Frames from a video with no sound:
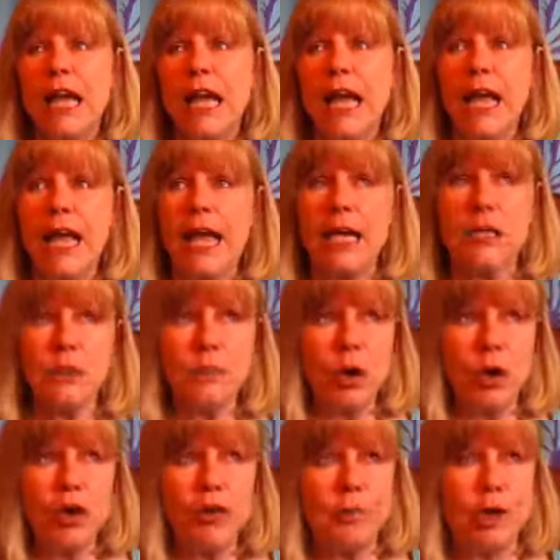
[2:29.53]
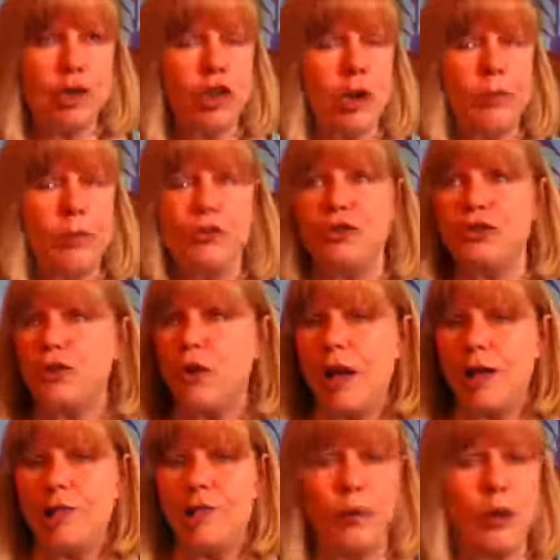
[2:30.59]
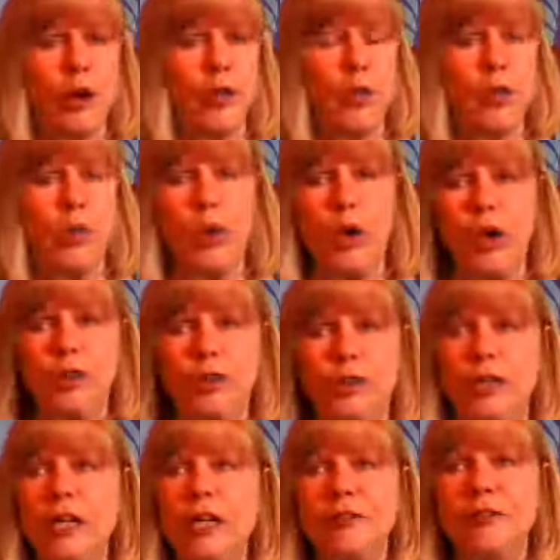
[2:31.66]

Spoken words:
And part of my job was to travel around the world and